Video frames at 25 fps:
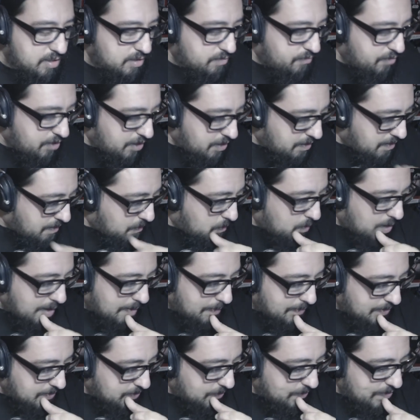this video and
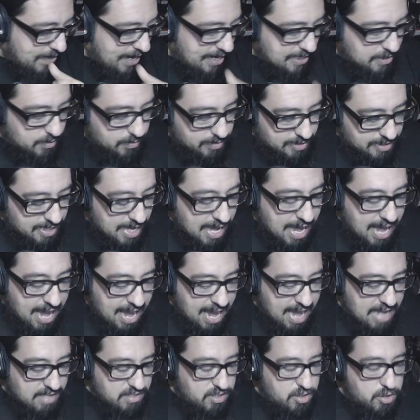wanted me to react to it
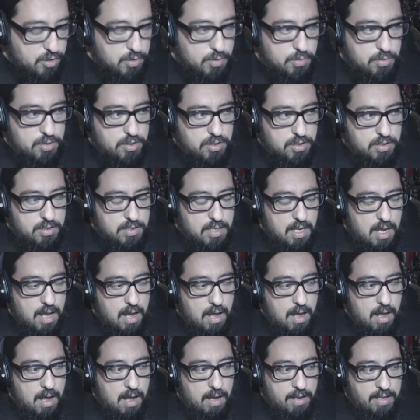has used
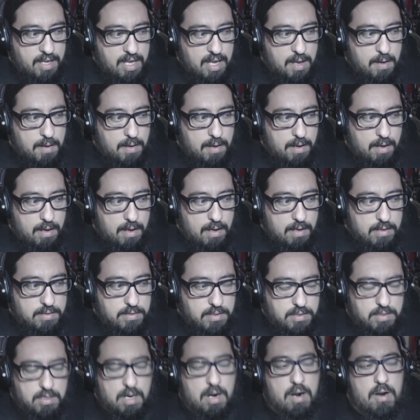
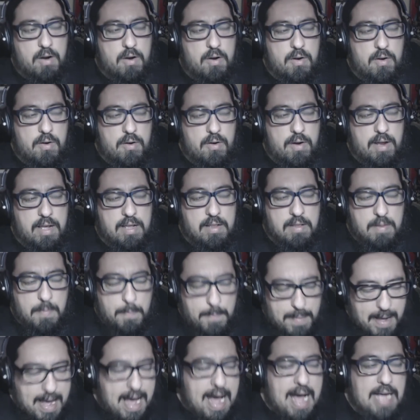Kickstarter in the
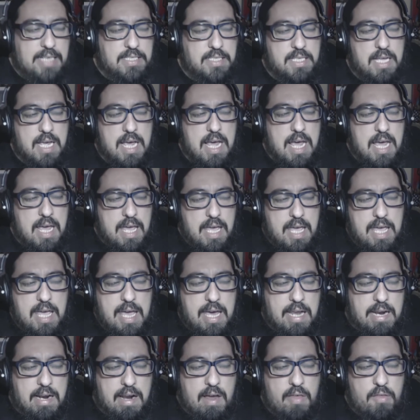past.
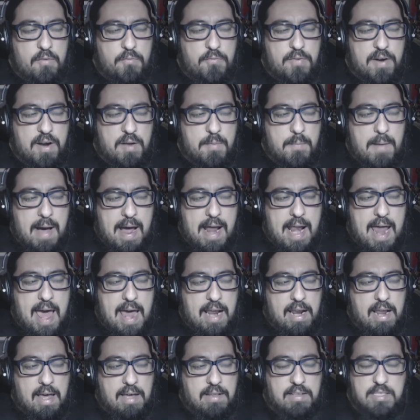He and another friend of mine
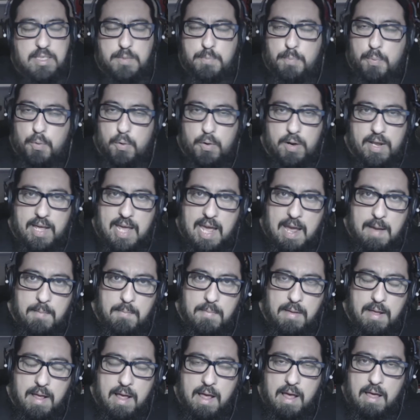had like this board
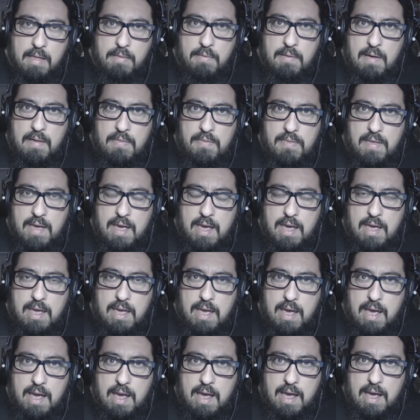game that
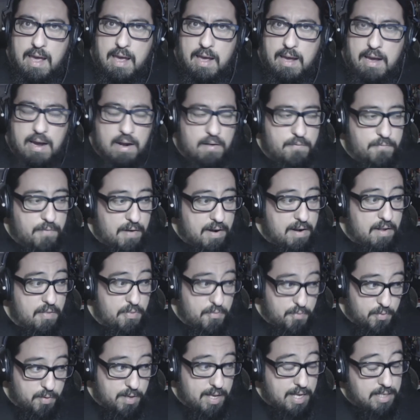they got
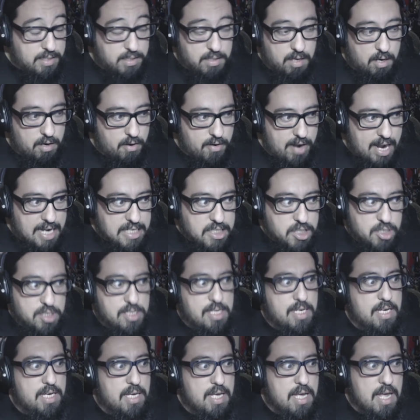funded through Kickstarter,
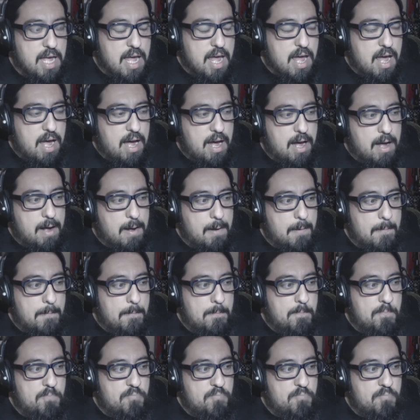actually. A